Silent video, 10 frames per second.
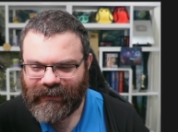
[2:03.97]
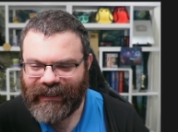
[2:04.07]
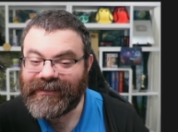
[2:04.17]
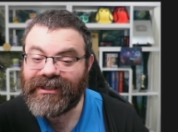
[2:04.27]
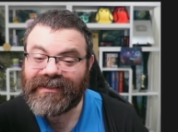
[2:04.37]

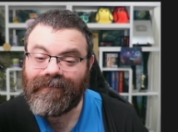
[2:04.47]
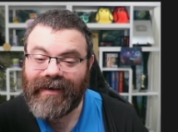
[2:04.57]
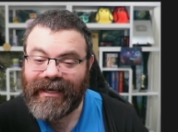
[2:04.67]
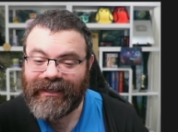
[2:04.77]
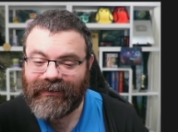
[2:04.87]
It just
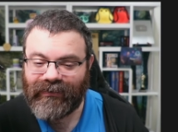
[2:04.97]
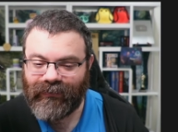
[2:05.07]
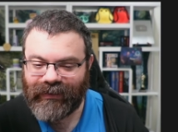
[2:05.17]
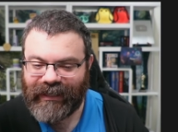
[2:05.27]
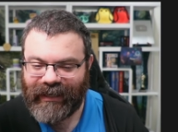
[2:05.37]
bacon
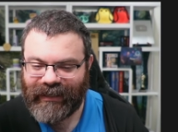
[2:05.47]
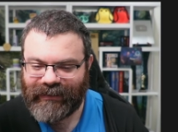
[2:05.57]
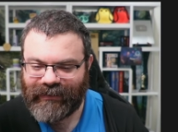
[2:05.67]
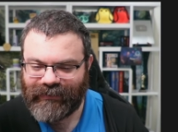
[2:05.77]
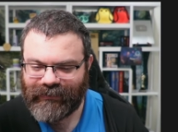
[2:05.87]
or
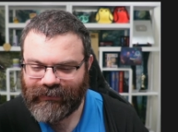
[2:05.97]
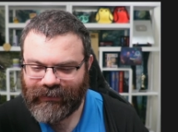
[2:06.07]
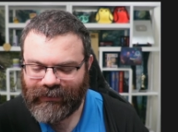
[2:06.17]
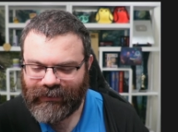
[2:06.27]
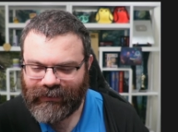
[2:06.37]
cannon.
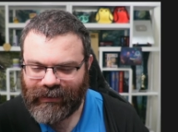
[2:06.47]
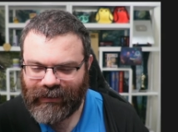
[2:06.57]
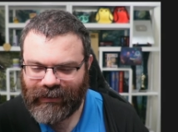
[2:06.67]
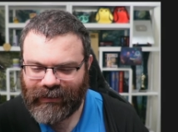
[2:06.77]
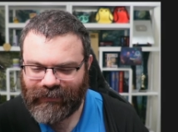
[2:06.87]

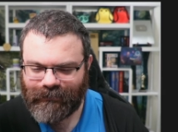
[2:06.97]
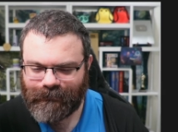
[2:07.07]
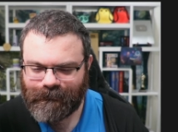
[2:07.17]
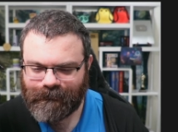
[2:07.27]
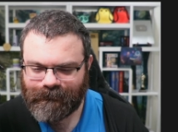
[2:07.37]

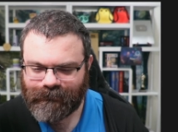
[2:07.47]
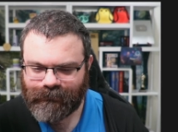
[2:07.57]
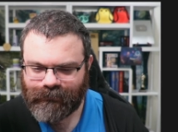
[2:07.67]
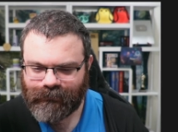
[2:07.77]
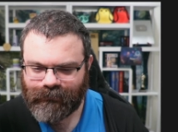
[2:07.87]
Um,
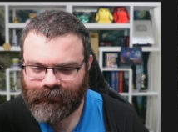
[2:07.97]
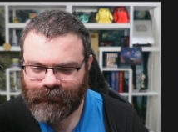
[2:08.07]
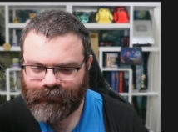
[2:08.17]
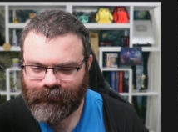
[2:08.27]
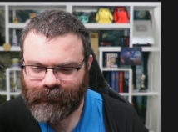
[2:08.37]

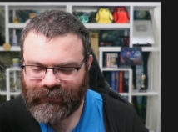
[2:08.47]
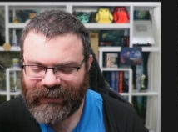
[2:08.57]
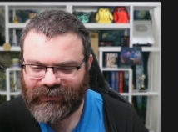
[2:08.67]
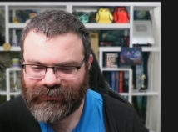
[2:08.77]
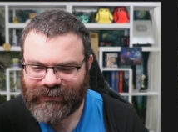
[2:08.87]

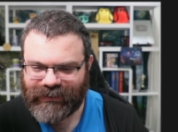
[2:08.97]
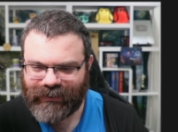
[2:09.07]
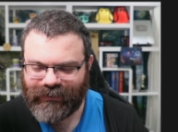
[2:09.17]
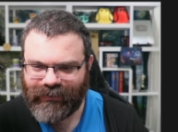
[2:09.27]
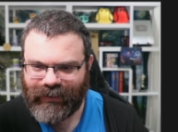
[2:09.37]

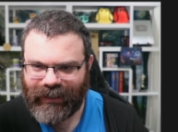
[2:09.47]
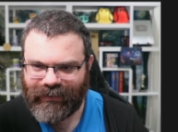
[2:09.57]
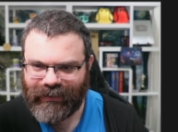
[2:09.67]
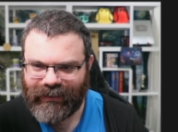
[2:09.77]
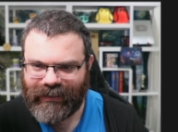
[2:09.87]
interesting.
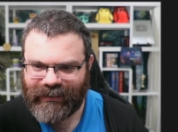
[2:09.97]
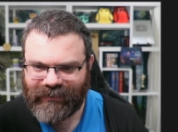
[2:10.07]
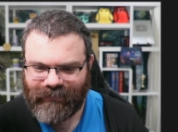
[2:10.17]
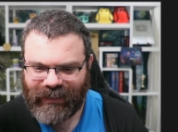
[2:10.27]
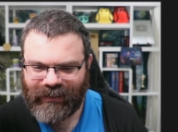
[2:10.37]
Okay. And I
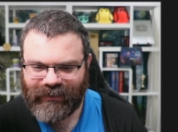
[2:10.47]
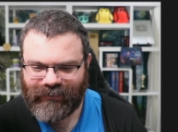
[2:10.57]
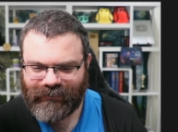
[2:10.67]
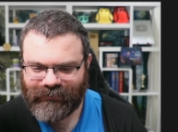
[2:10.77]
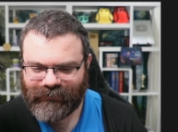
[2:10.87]
did
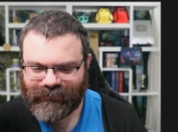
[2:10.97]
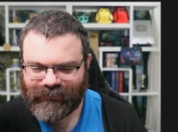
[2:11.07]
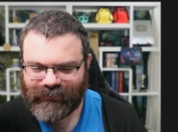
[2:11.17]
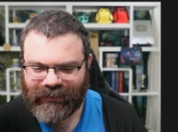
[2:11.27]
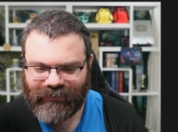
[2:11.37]
pagan.
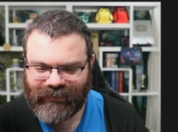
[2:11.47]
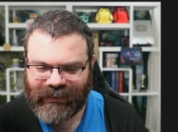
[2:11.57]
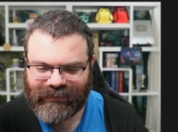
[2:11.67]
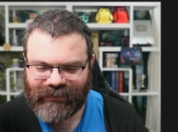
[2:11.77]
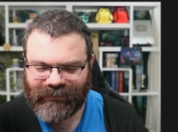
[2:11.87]
I don't think
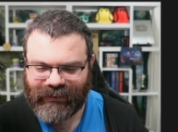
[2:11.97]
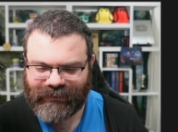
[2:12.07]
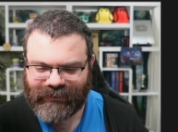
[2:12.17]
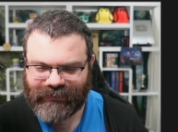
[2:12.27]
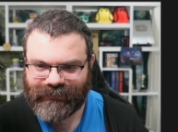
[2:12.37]
that's in the
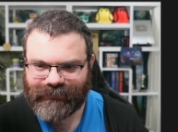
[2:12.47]
list.